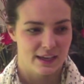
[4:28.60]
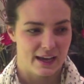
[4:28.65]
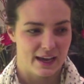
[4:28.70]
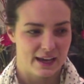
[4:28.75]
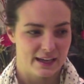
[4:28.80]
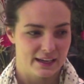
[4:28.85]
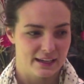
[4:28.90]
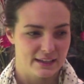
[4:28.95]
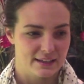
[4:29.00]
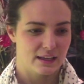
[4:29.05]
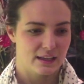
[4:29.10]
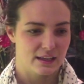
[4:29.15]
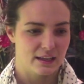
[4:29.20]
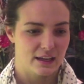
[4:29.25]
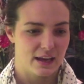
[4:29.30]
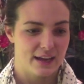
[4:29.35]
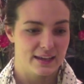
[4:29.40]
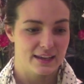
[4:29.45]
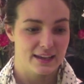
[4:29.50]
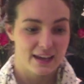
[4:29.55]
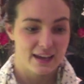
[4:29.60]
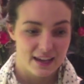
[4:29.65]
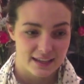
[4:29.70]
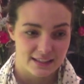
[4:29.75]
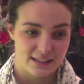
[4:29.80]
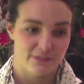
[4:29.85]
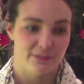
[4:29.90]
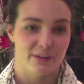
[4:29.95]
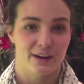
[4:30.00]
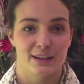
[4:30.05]
and I
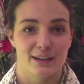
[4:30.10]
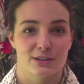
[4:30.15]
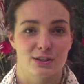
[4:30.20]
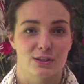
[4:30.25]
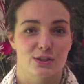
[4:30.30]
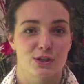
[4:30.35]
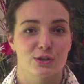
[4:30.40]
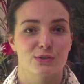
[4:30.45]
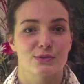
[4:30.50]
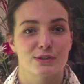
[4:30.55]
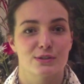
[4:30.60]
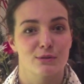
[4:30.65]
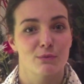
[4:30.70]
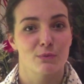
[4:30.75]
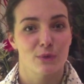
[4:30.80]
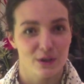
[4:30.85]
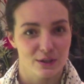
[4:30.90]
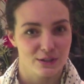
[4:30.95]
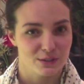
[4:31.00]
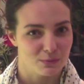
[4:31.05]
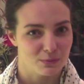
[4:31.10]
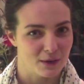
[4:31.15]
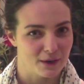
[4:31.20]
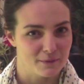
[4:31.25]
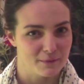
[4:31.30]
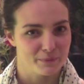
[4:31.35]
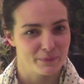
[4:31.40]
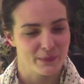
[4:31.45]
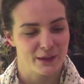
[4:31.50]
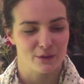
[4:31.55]
guess if I had to choose the worst
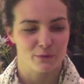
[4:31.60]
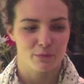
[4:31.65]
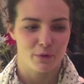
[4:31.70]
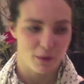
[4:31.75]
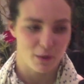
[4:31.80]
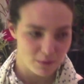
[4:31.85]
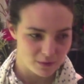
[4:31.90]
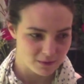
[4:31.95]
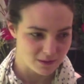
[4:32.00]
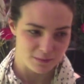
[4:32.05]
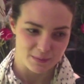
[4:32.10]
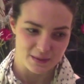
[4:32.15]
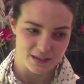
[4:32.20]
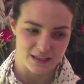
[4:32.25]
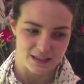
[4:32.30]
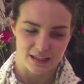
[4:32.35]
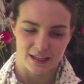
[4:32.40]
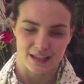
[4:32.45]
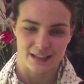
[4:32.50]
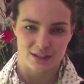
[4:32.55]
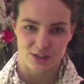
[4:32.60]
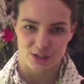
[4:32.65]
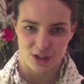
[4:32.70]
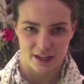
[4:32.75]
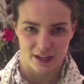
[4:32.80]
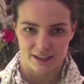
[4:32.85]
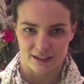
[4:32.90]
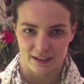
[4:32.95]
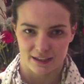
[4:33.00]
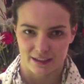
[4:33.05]
one, it would probably be in
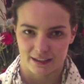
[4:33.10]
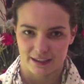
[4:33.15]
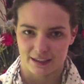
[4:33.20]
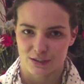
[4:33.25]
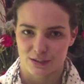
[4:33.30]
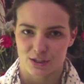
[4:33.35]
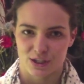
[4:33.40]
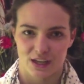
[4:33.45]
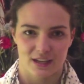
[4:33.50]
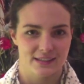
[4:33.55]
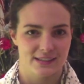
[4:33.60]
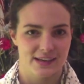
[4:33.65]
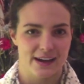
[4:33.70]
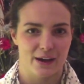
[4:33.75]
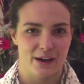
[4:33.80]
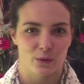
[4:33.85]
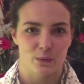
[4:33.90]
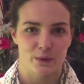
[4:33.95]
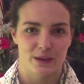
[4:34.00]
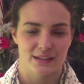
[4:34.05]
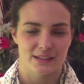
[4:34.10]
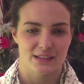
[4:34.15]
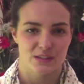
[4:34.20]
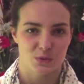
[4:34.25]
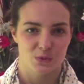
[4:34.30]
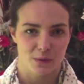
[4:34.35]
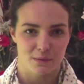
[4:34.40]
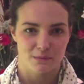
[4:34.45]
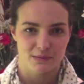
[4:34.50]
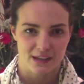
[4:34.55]
China, in Shantou. We had to
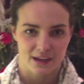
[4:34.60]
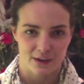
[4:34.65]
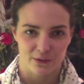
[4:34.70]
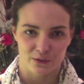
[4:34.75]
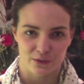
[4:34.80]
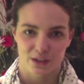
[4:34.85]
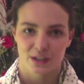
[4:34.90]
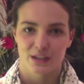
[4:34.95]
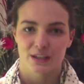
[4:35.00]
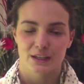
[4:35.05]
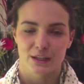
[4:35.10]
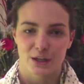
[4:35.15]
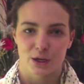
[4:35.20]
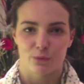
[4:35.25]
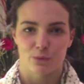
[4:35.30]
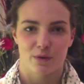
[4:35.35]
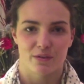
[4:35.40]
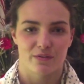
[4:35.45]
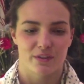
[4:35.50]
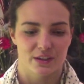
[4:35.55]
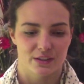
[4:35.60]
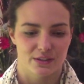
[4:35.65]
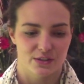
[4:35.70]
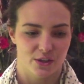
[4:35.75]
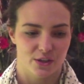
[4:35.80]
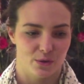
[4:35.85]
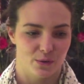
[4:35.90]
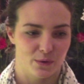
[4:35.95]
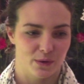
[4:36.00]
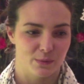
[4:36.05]
swim down a river, so
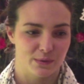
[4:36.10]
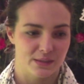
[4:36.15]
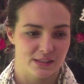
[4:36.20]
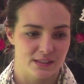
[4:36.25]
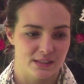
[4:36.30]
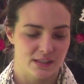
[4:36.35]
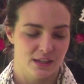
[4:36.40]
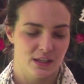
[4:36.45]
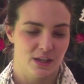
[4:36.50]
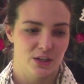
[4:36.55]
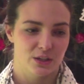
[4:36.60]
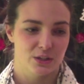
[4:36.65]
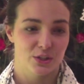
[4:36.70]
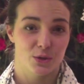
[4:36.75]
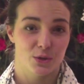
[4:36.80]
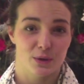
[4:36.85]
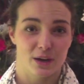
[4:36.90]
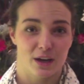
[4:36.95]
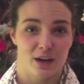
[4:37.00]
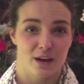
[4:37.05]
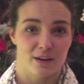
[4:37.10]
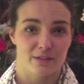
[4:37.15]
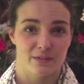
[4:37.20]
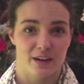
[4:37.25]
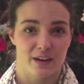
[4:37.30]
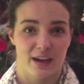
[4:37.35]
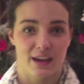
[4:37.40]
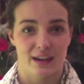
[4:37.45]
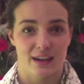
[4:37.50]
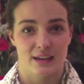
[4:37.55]
it was
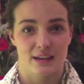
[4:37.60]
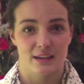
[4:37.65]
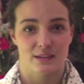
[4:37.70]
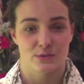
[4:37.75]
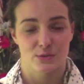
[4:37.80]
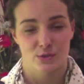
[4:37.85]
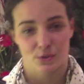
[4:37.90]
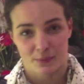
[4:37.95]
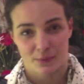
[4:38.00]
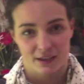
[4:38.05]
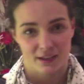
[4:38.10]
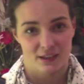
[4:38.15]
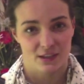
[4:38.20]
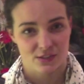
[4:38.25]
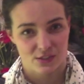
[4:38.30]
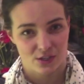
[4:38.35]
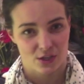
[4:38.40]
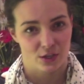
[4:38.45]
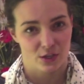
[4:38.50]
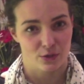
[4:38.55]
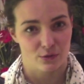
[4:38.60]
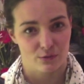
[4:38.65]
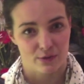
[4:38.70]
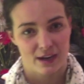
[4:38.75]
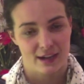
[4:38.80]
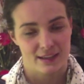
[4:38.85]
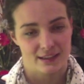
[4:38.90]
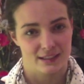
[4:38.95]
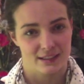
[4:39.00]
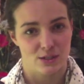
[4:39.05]
2.5k swimming in a circle
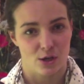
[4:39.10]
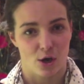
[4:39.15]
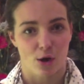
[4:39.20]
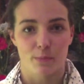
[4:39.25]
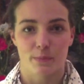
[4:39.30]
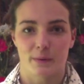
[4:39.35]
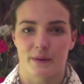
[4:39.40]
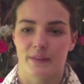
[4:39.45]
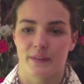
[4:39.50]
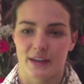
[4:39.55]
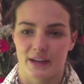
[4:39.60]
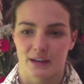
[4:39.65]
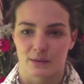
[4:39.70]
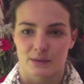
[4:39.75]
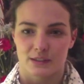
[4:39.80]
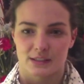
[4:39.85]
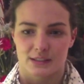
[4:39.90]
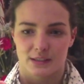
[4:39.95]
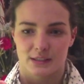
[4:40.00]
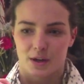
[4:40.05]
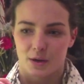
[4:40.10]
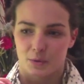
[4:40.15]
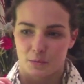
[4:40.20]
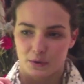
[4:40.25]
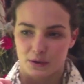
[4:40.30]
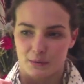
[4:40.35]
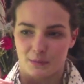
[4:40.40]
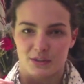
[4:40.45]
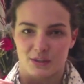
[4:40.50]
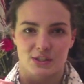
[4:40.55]
right at the top, and then it was
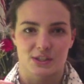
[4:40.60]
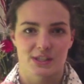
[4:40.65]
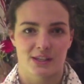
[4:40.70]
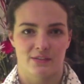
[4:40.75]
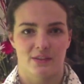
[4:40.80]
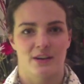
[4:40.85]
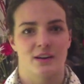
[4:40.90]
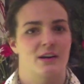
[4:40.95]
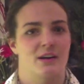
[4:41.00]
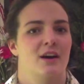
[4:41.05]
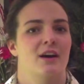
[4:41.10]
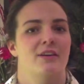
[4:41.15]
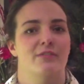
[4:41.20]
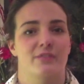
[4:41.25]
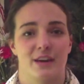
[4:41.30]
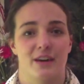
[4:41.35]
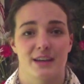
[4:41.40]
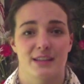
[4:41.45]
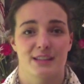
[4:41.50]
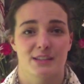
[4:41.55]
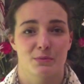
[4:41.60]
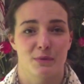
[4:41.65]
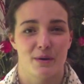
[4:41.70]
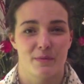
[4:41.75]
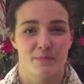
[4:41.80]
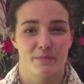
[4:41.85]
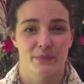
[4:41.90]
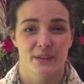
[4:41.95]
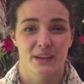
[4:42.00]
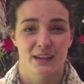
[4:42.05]
pretty much a 7.5k swim
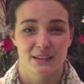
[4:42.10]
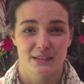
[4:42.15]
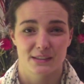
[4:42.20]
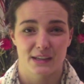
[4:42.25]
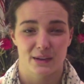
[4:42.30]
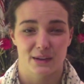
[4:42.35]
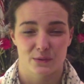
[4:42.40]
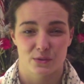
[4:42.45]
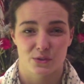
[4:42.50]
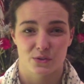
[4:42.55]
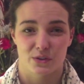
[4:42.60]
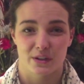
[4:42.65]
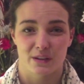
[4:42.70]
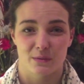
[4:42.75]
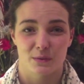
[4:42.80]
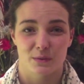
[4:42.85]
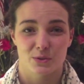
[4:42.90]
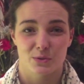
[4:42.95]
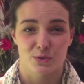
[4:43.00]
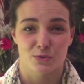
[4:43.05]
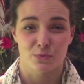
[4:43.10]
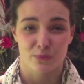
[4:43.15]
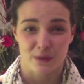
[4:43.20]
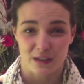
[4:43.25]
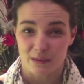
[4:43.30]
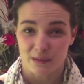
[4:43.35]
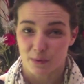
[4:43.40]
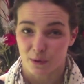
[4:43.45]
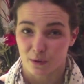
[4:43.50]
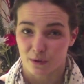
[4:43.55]
downstream, which was
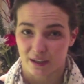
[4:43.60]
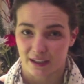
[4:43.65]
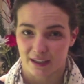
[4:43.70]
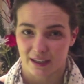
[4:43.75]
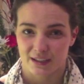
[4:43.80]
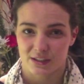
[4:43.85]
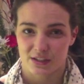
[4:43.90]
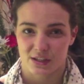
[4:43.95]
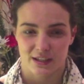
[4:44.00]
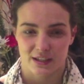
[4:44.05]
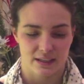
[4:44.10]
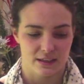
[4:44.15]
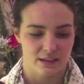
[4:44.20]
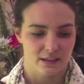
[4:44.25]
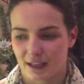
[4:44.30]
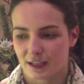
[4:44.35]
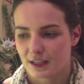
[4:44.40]
really boring actually.